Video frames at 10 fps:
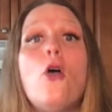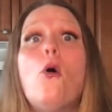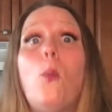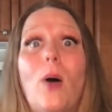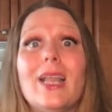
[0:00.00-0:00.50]

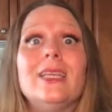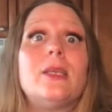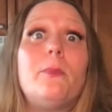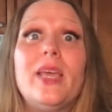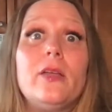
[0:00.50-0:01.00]
What is a
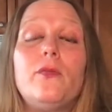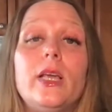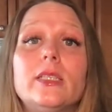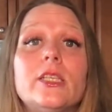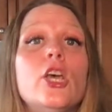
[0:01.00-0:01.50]
bean
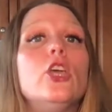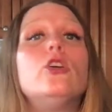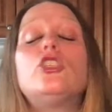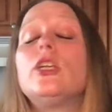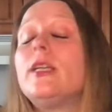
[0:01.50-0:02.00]
feast?
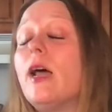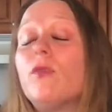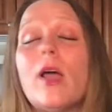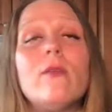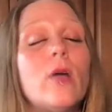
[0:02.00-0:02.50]
You should
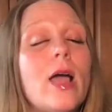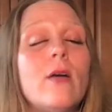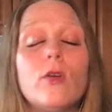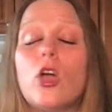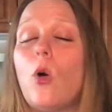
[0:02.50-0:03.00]
never, ever,
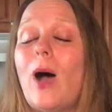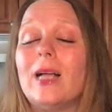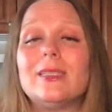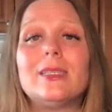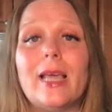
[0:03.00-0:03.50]
ever go
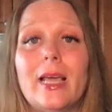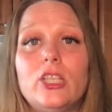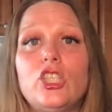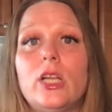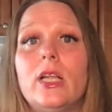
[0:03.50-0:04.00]
on
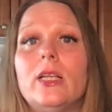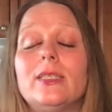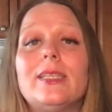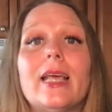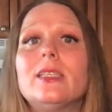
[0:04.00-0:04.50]
stage
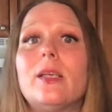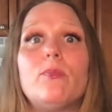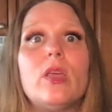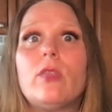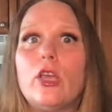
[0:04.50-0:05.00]
saying
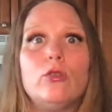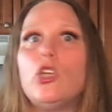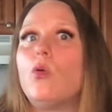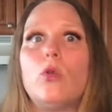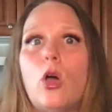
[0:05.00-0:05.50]
something that you
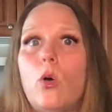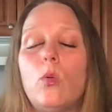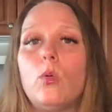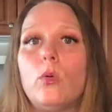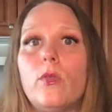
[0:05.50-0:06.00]
don't
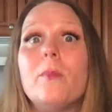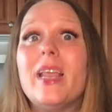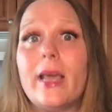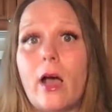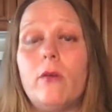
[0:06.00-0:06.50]
know the
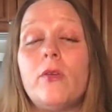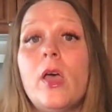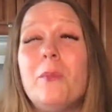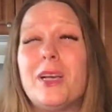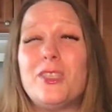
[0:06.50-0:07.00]
meaning of.
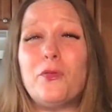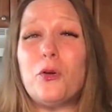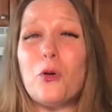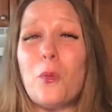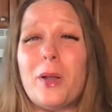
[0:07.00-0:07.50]
Because if you
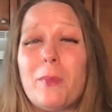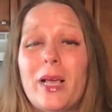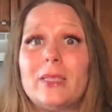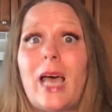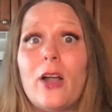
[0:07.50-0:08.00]
don't know what it
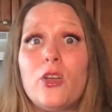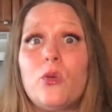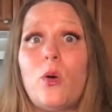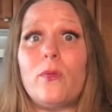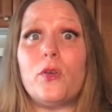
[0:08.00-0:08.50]
means, how do you
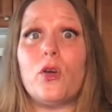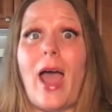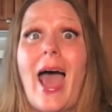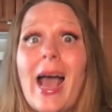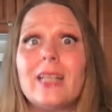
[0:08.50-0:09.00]
know if you're
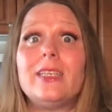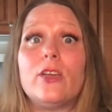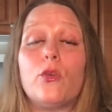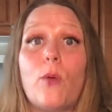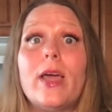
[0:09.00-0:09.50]
acting
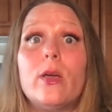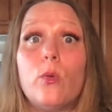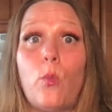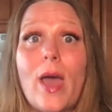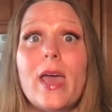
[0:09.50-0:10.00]
the right
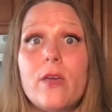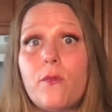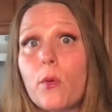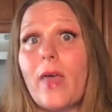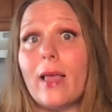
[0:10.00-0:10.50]
way
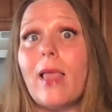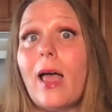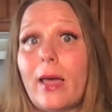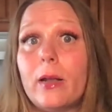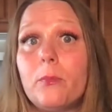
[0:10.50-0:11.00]
for that line?